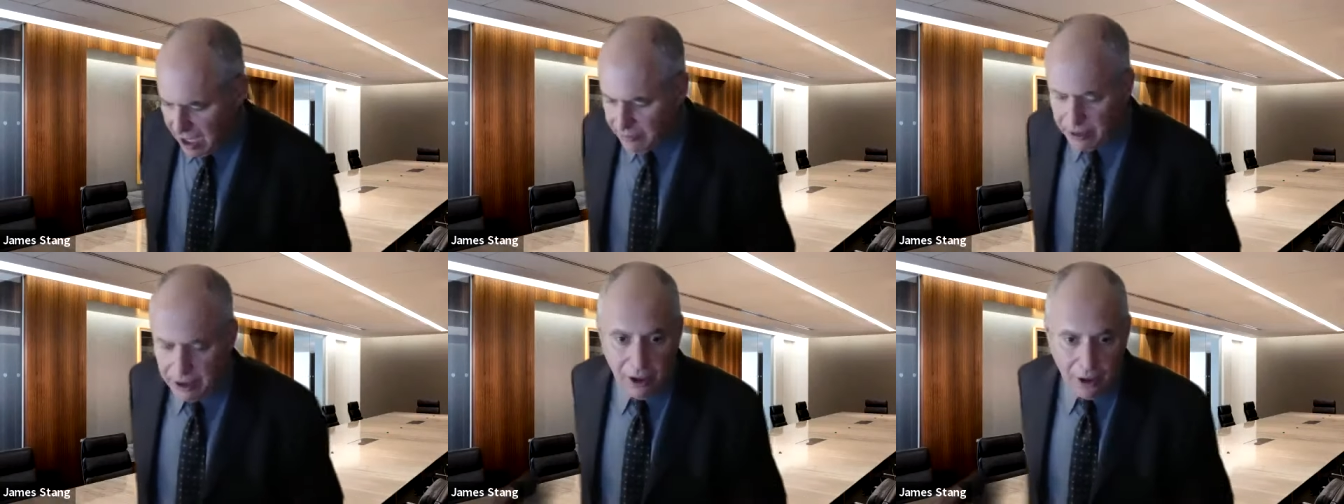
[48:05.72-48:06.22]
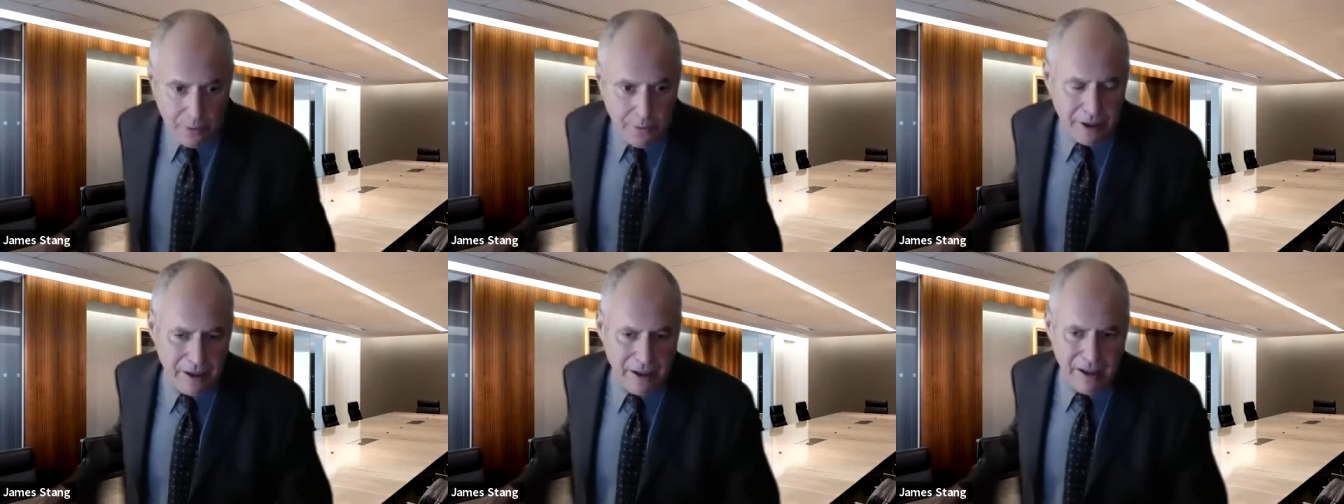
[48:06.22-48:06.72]
I would
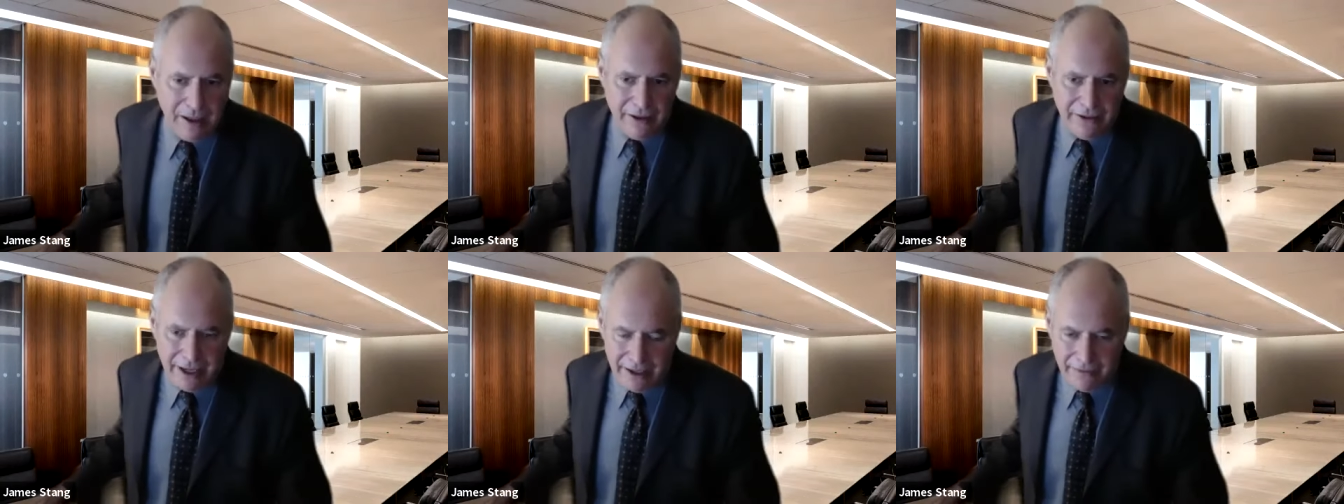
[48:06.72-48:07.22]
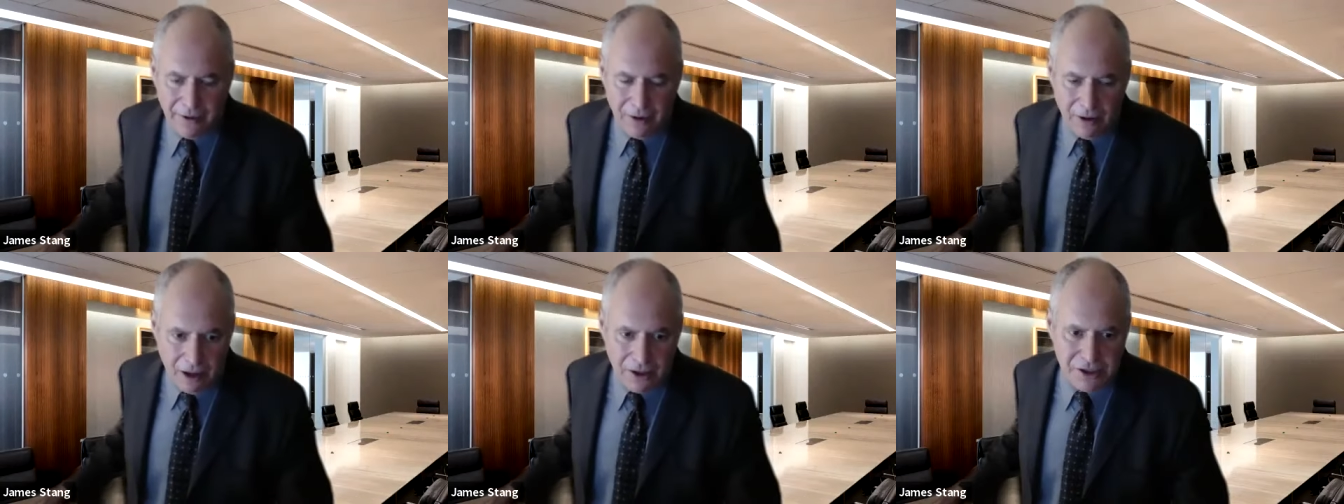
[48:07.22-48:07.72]
hope that if
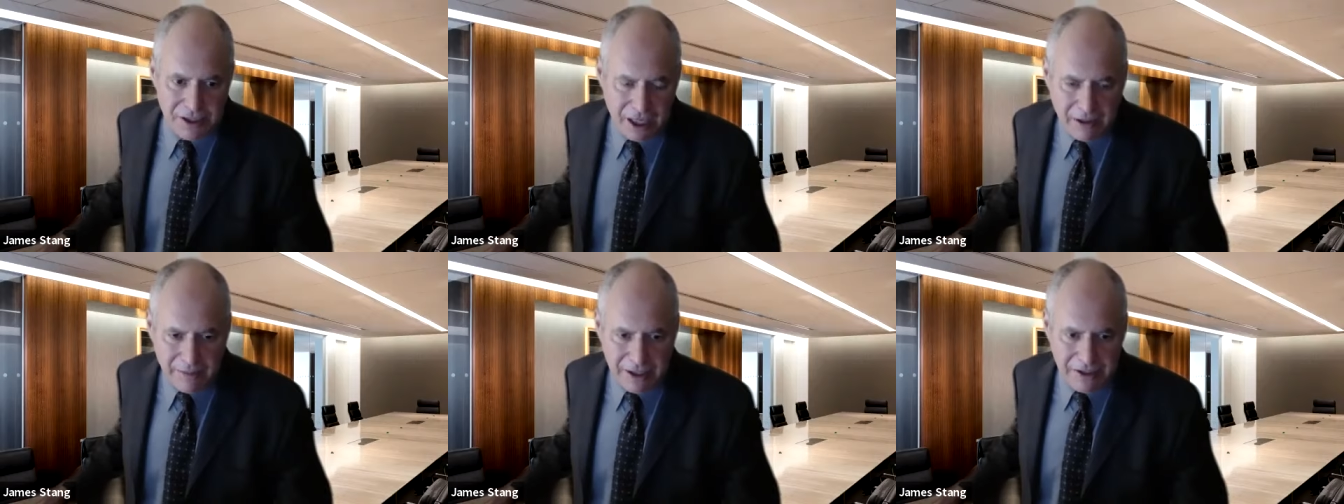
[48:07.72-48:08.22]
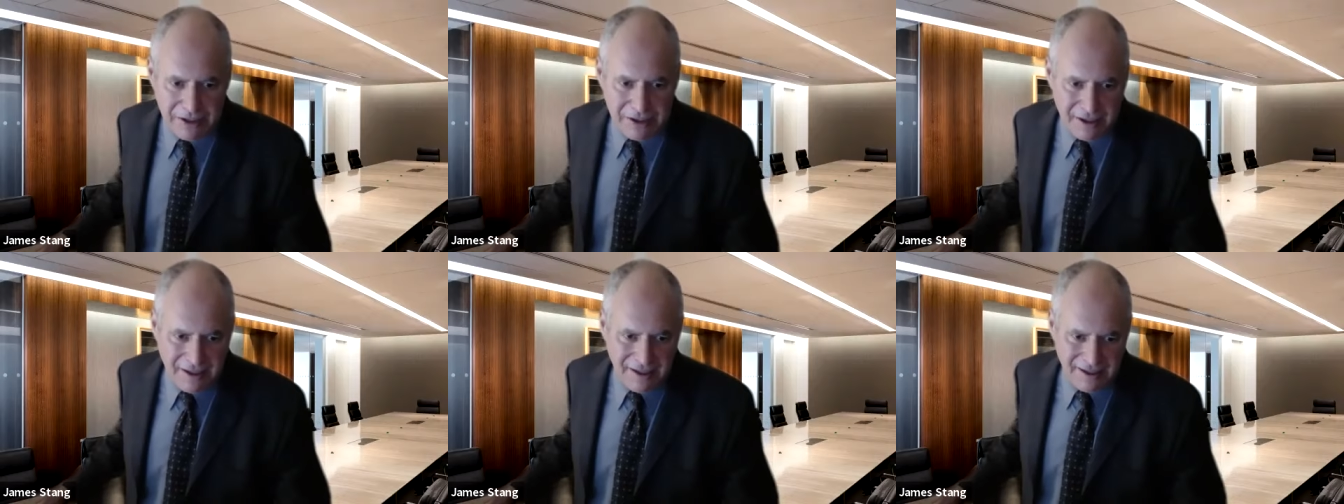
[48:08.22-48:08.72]
there are
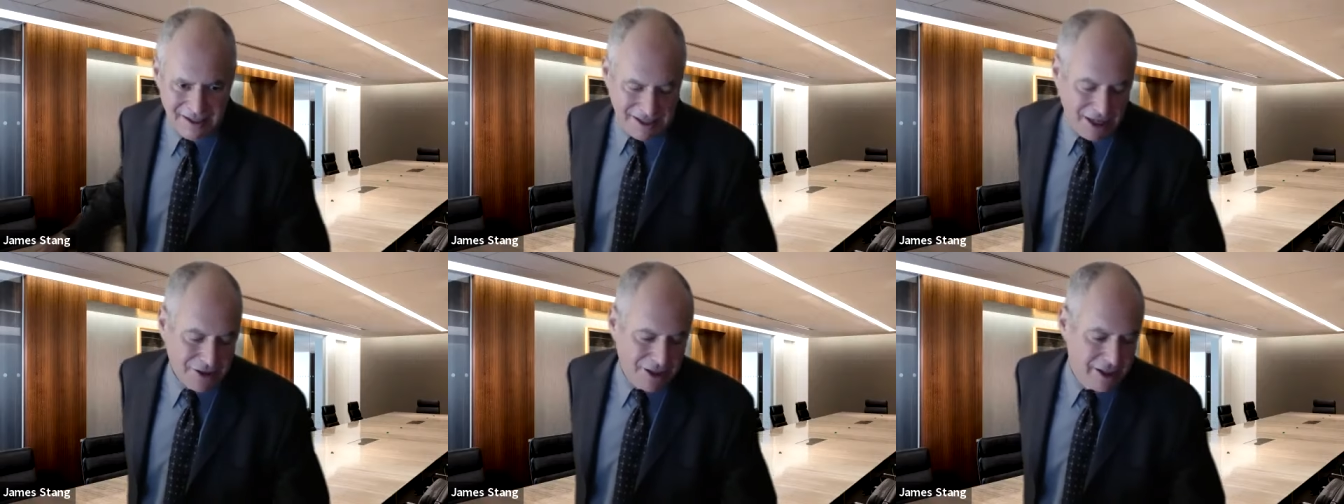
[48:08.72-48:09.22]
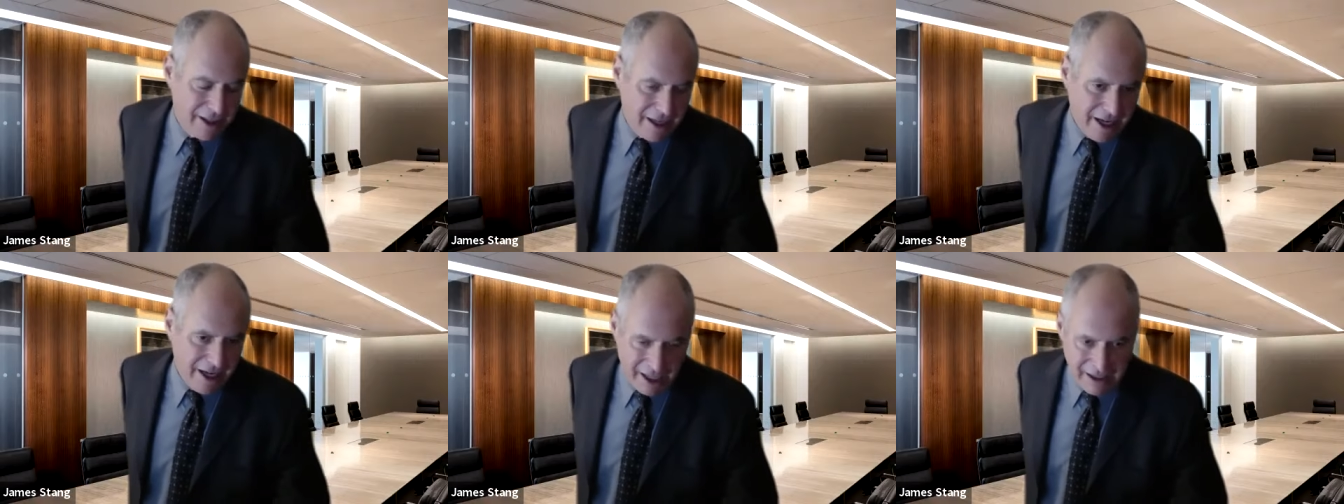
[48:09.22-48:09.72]
settlements essentially
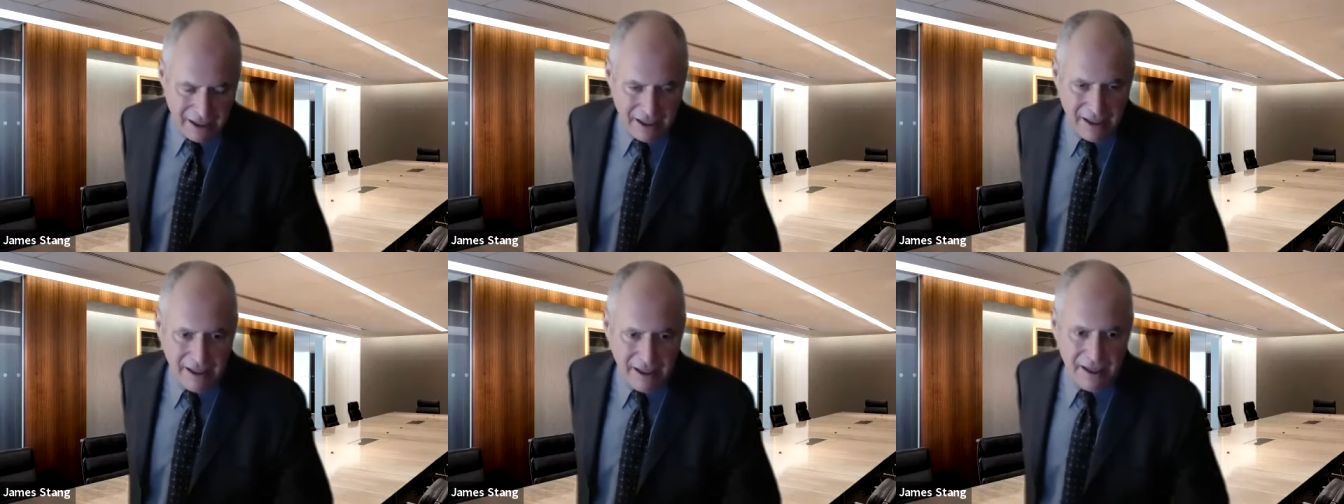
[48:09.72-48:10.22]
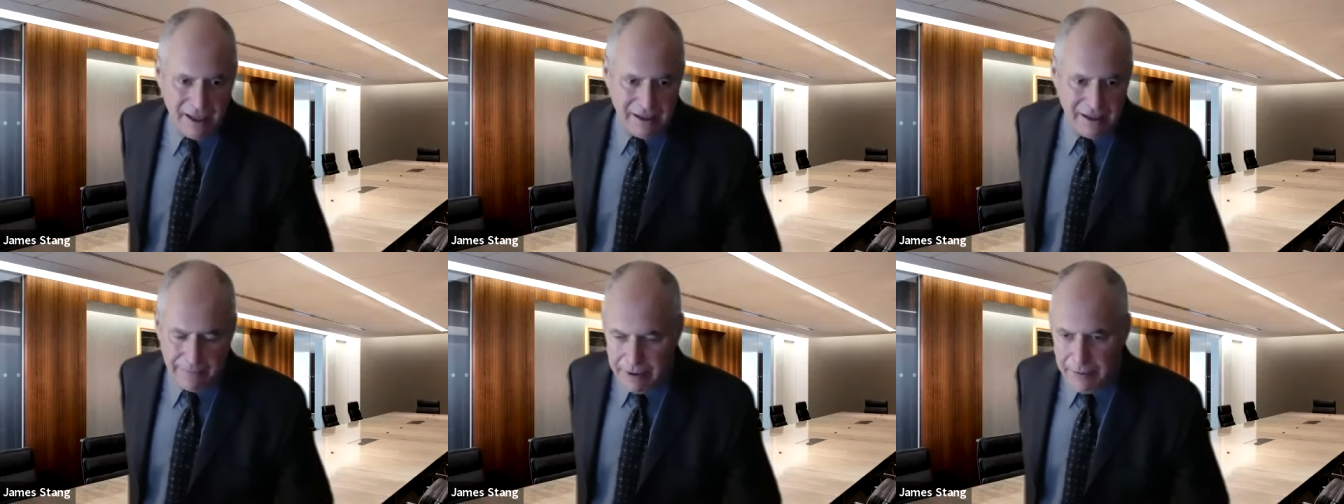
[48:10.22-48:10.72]
in hand,
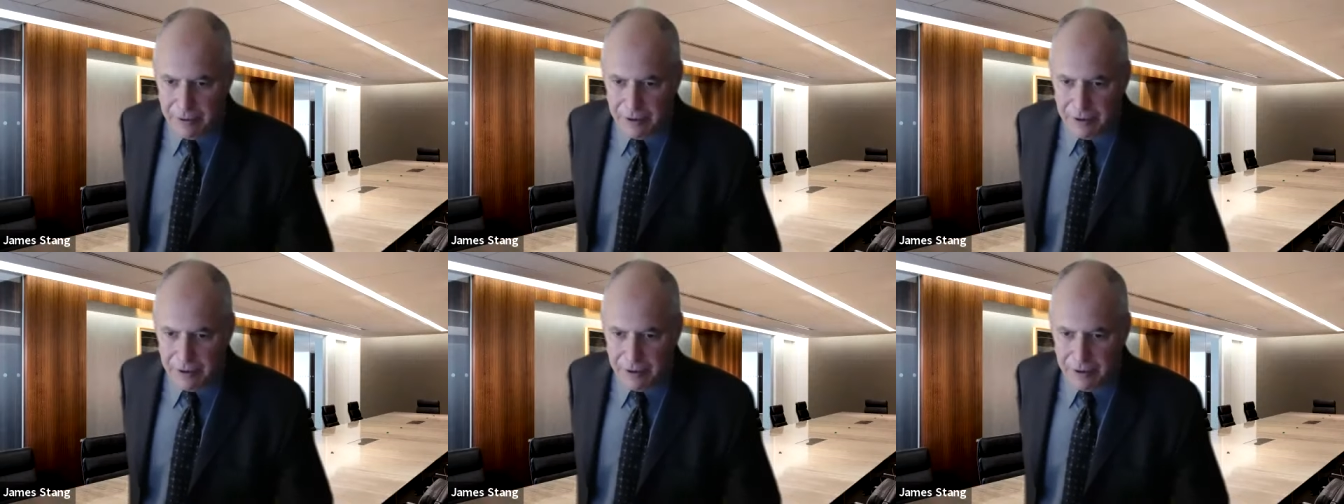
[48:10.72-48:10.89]
that